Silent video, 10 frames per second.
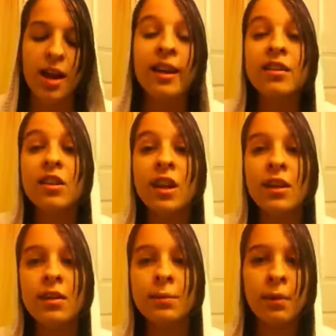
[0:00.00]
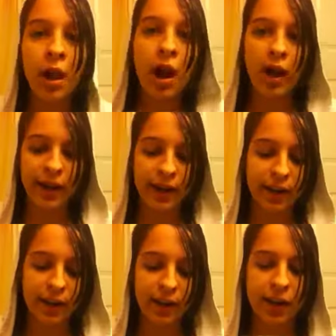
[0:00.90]
Is your character blonde?
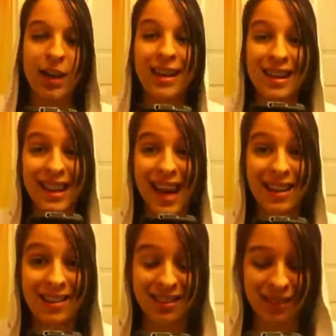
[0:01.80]
Yes.